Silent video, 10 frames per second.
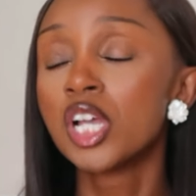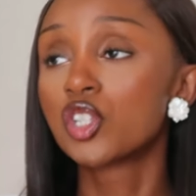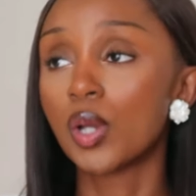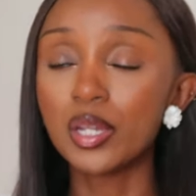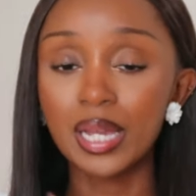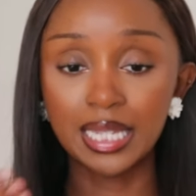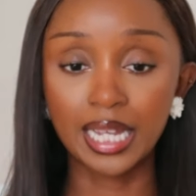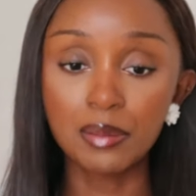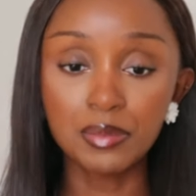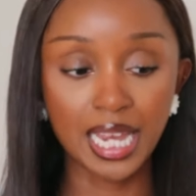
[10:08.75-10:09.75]
So anyways, he
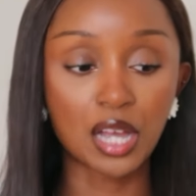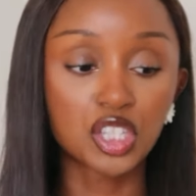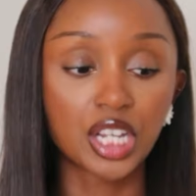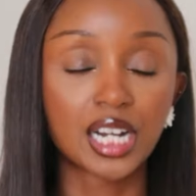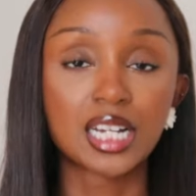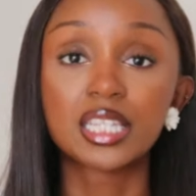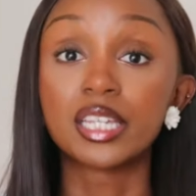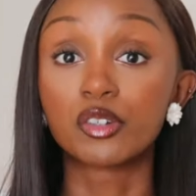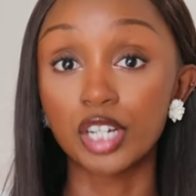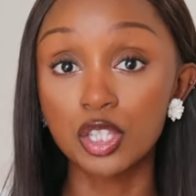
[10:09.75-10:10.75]
comes downstairs, he
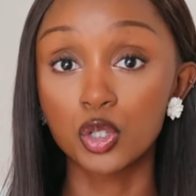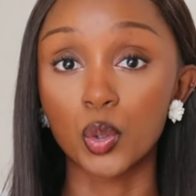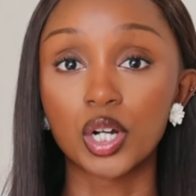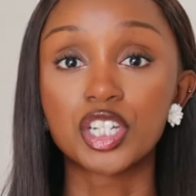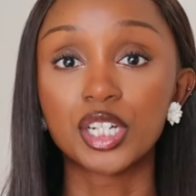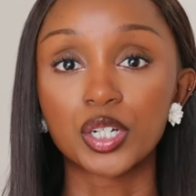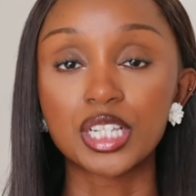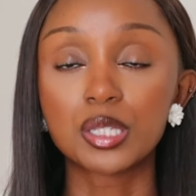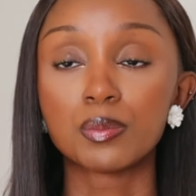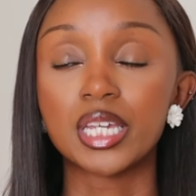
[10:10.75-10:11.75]
greets George, he
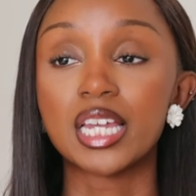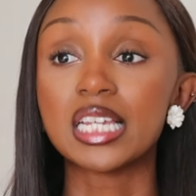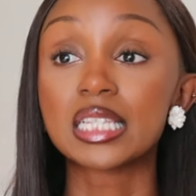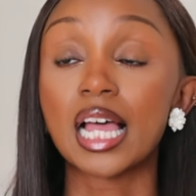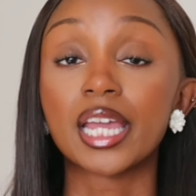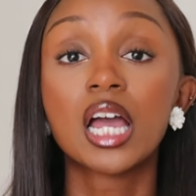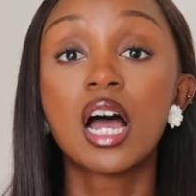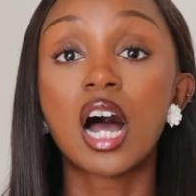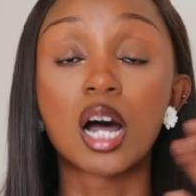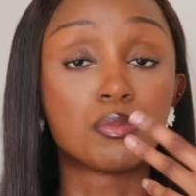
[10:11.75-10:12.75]
greets me, and he's like,
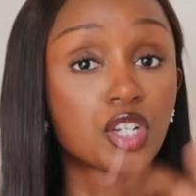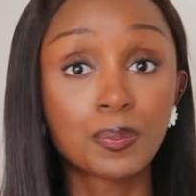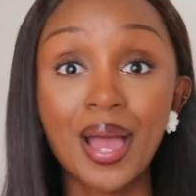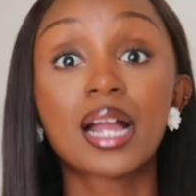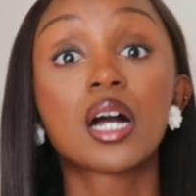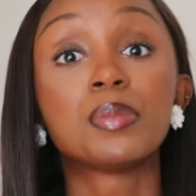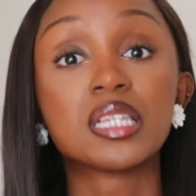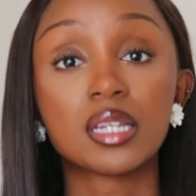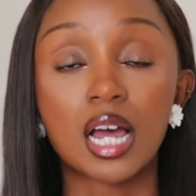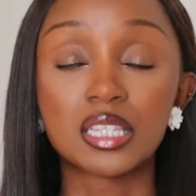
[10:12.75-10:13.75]
just back up
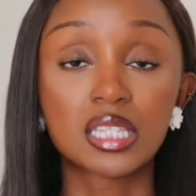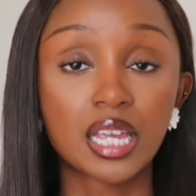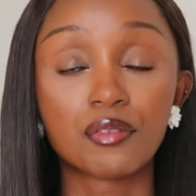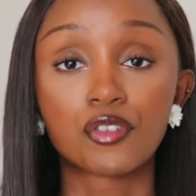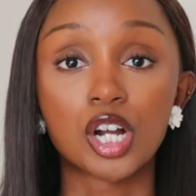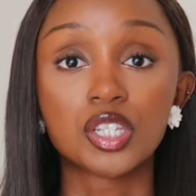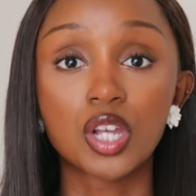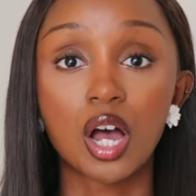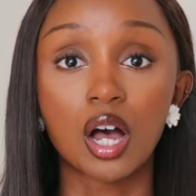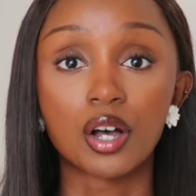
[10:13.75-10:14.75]
and stay in front
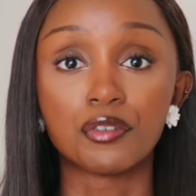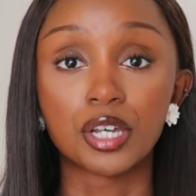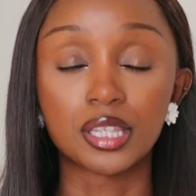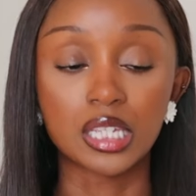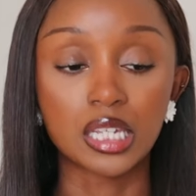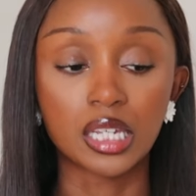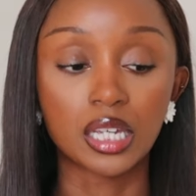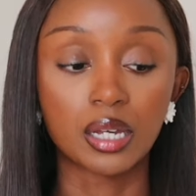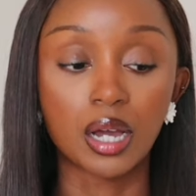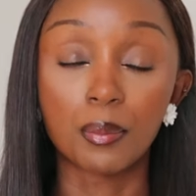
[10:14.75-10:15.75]
of
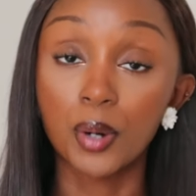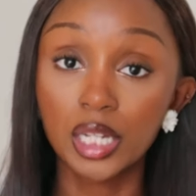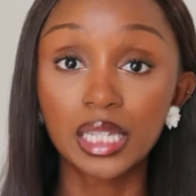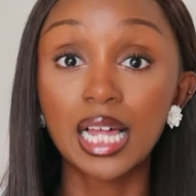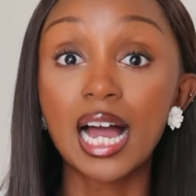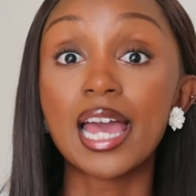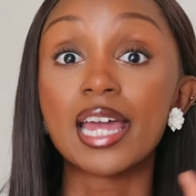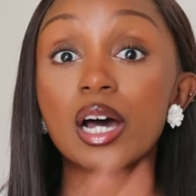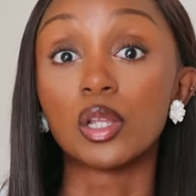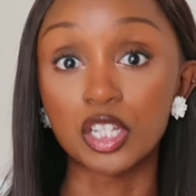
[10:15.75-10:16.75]
the parking lot
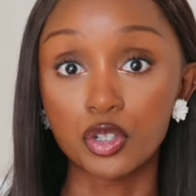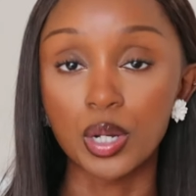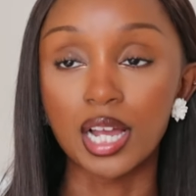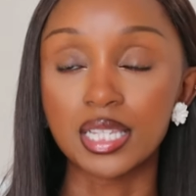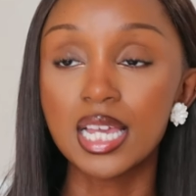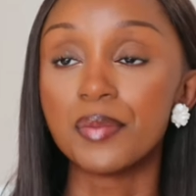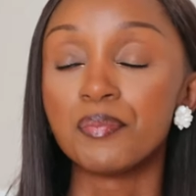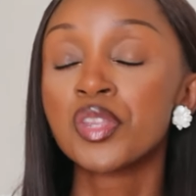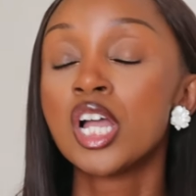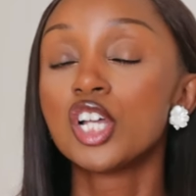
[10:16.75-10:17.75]
and I'll let you guys in.
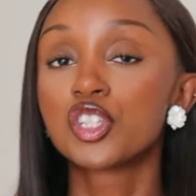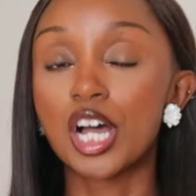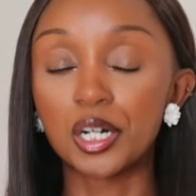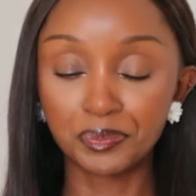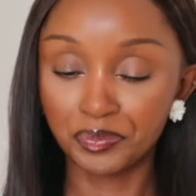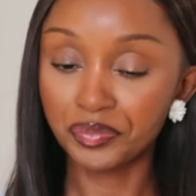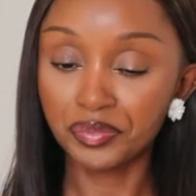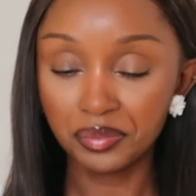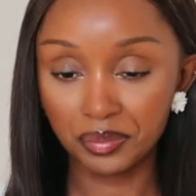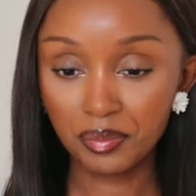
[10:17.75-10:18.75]
So
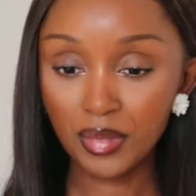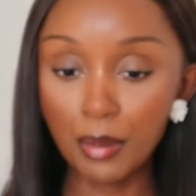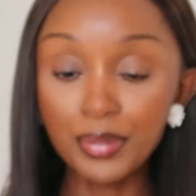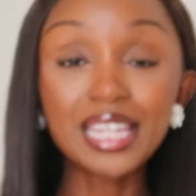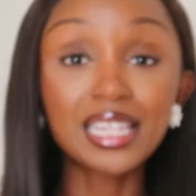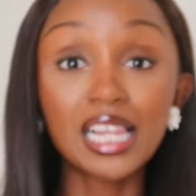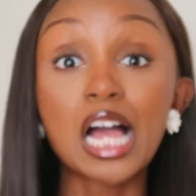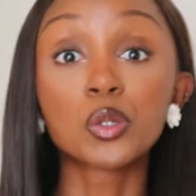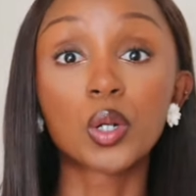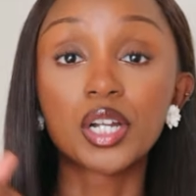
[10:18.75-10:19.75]
me and the
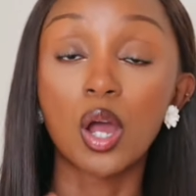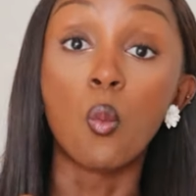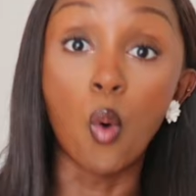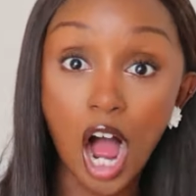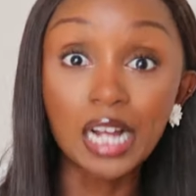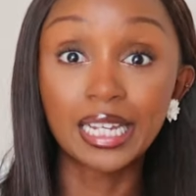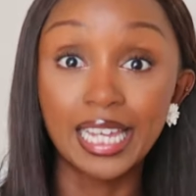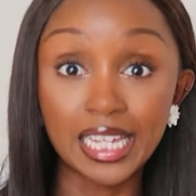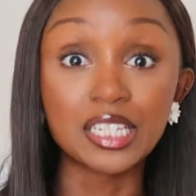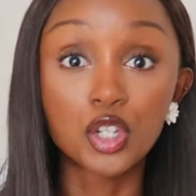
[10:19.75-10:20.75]
landlord walk
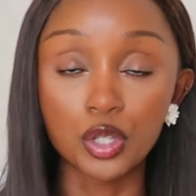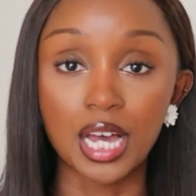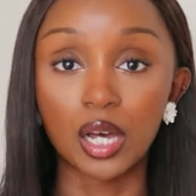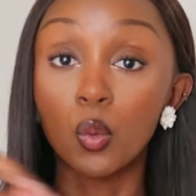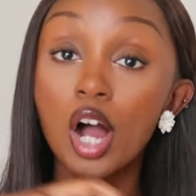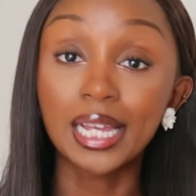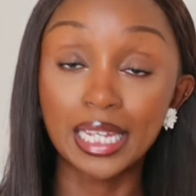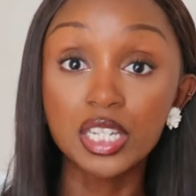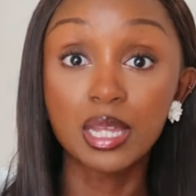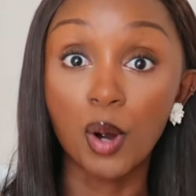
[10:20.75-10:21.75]
into
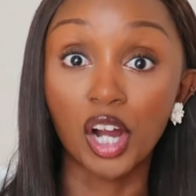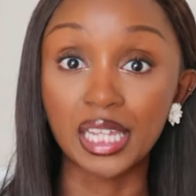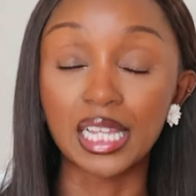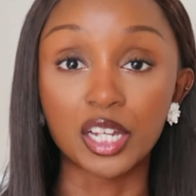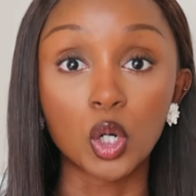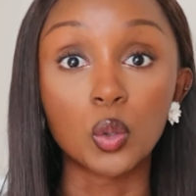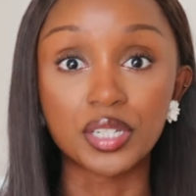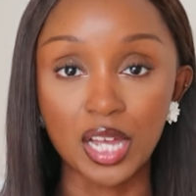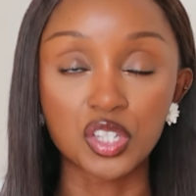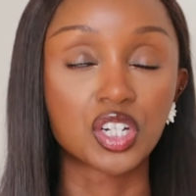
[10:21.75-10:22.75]
the parking lot and go
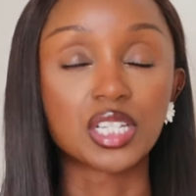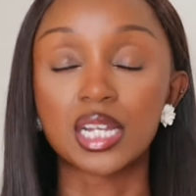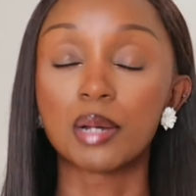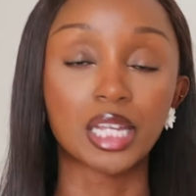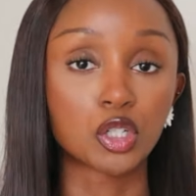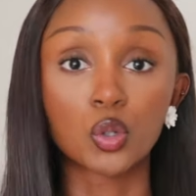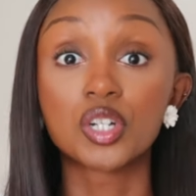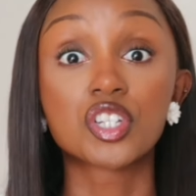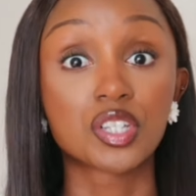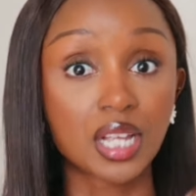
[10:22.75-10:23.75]
downstairs, and I'm like,
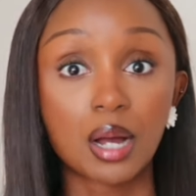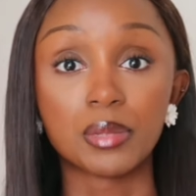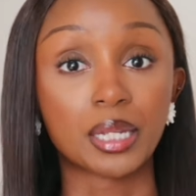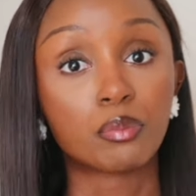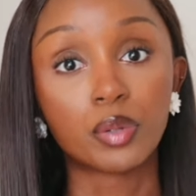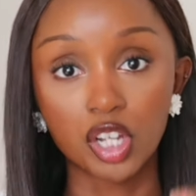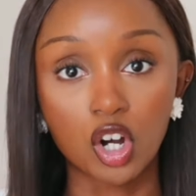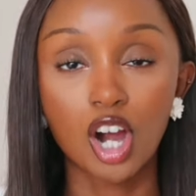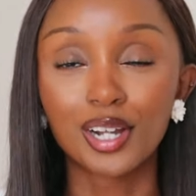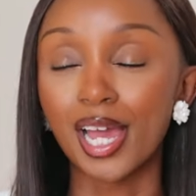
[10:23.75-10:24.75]
George, just come, like, bring your
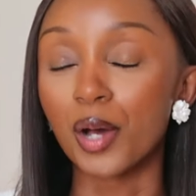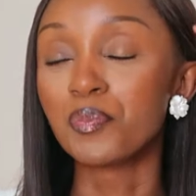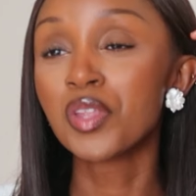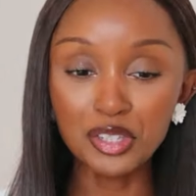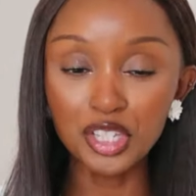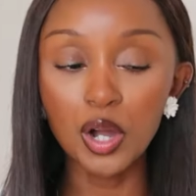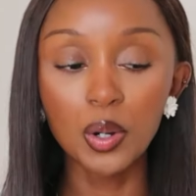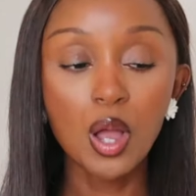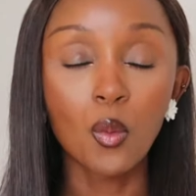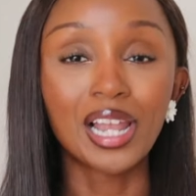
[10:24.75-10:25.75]
car down. So
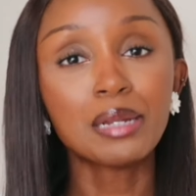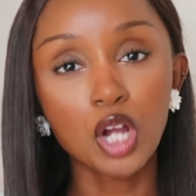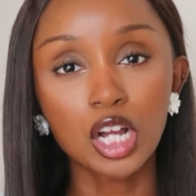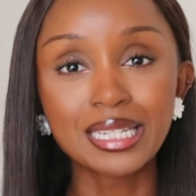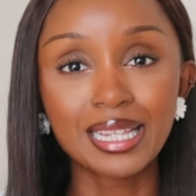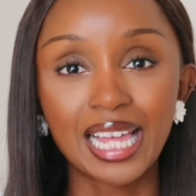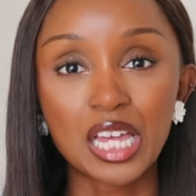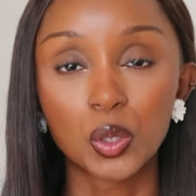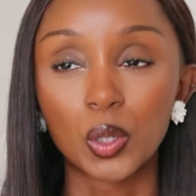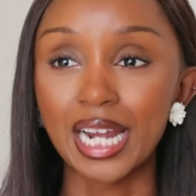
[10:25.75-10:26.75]
while I'm talking to the
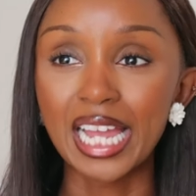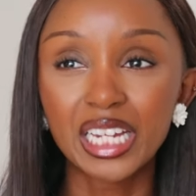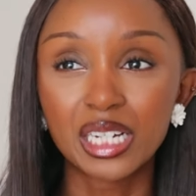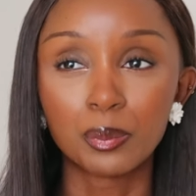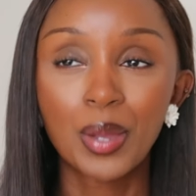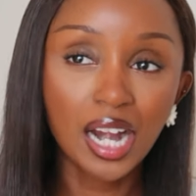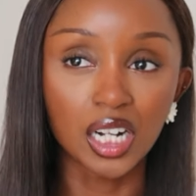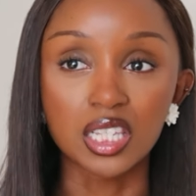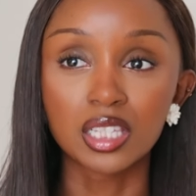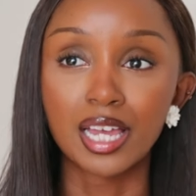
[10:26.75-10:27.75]
landlord, I hear
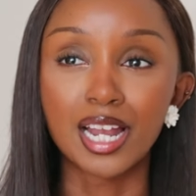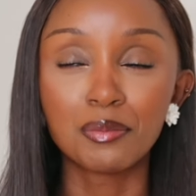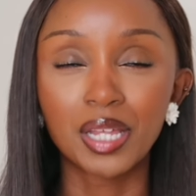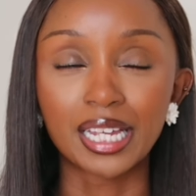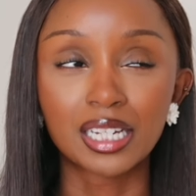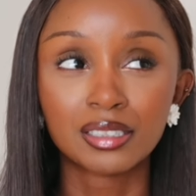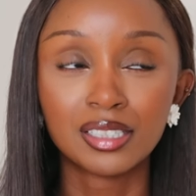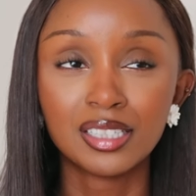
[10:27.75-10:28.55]
Paris, and I'm like,